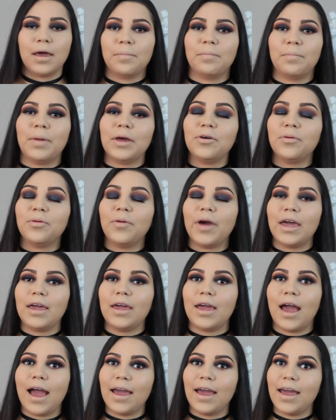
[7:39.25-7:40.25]
By the
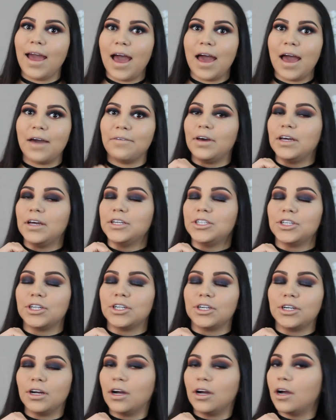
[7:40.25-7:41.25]
way, I have a
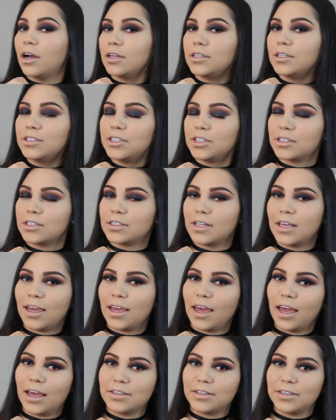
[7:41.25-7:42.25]
shirt on just in
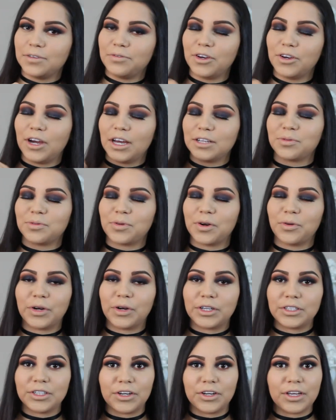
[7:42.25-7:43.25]
case if you guys were
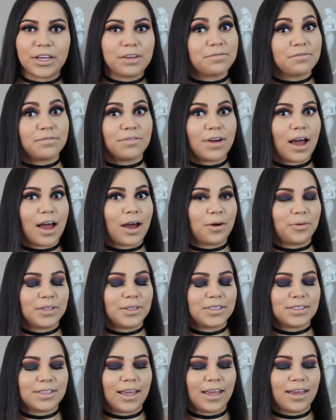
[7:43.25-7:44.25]
wondering if I
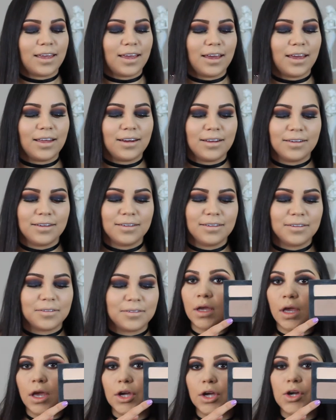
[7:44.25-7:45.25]
was naked.
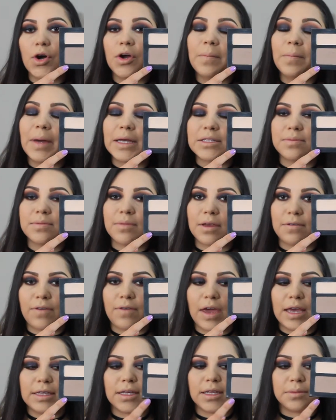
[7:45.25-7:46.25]
Going back to my
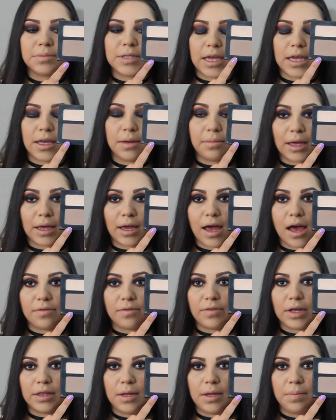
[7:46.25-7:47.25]
face, I'm taking my Kat
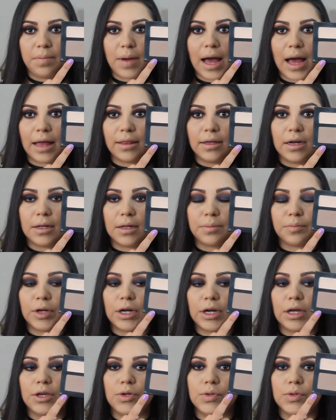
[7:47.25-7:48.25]
Von D palette. I'm
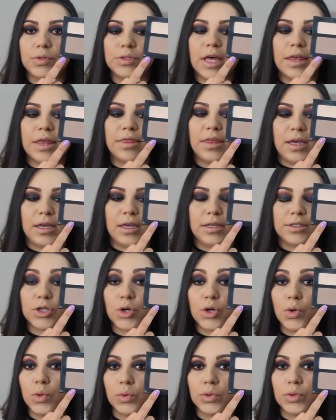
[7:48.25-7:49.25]
gonna use this
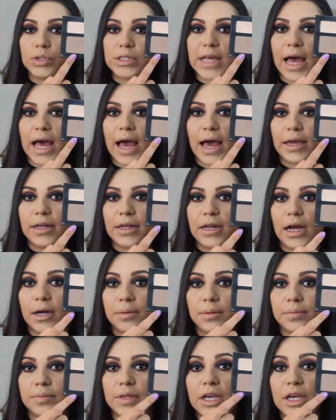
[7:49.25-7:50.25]
Cool Side
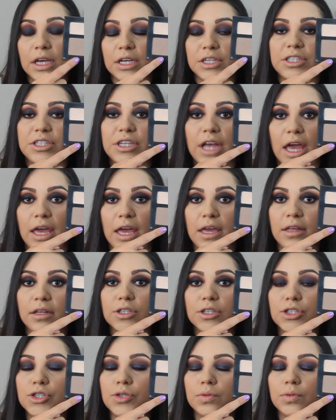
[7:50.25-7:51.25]

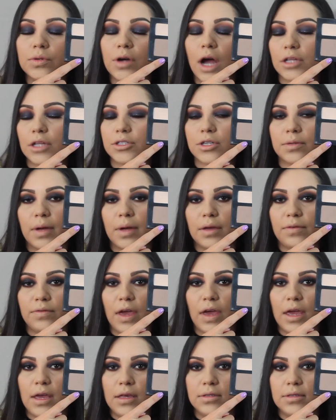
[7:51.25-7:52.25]
shade to contour my
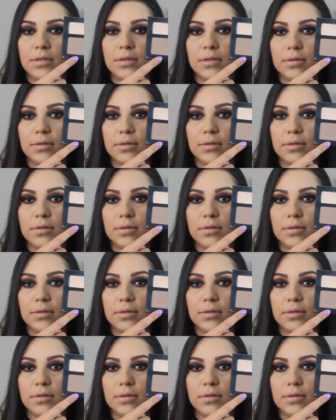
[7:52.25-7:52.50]
face.